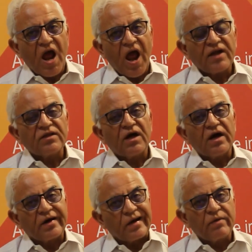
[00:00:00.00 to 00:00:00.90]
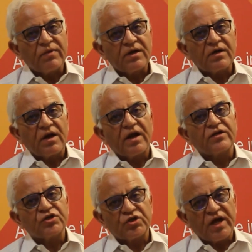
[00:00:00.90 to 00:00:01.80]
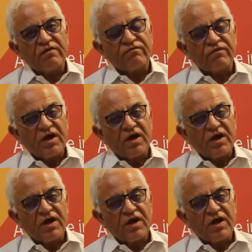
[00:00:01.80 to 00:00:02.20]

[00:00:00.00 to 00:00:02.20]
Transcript: and the agreement itself,